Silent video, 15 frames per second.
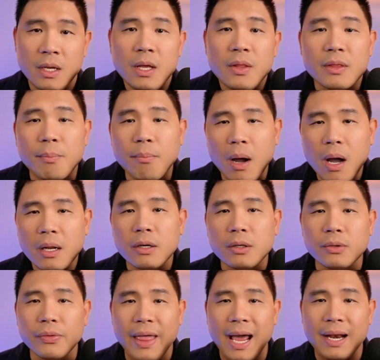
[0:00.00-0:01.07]
the
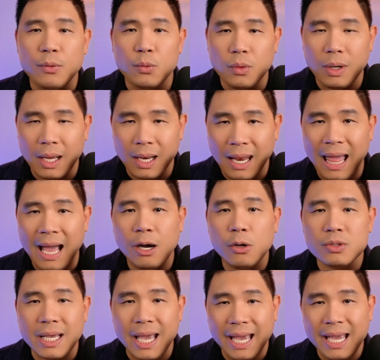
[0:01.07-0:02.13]
model that
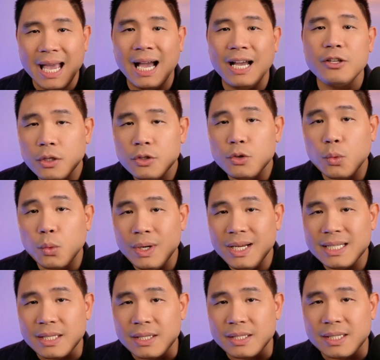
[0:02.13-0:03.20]
allows AI to
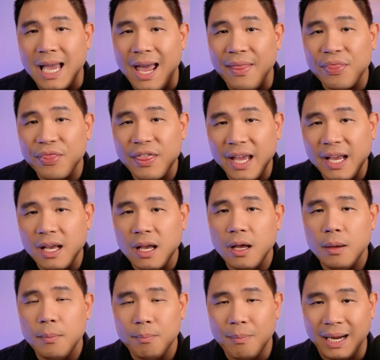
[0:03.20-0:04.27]
reason and think
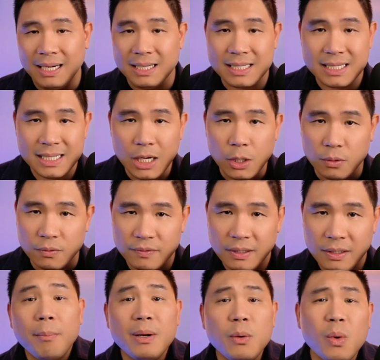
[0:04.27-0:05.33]
by itself.
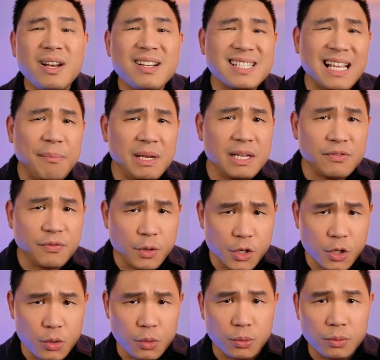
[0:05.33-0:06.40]
But what does that mean for
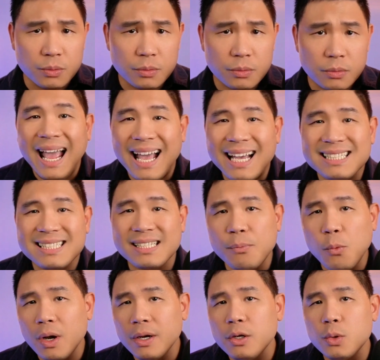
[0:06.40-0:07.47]
you? As
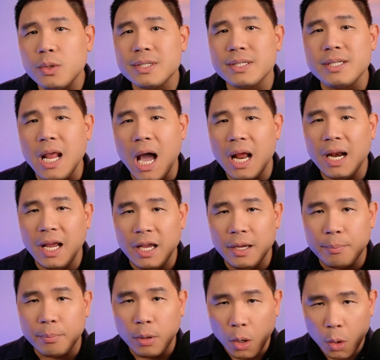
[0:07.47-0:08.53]
someone who is not a
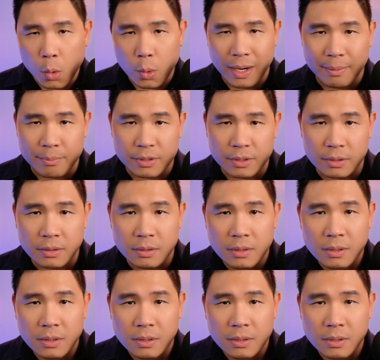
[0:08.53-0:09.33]
programmer,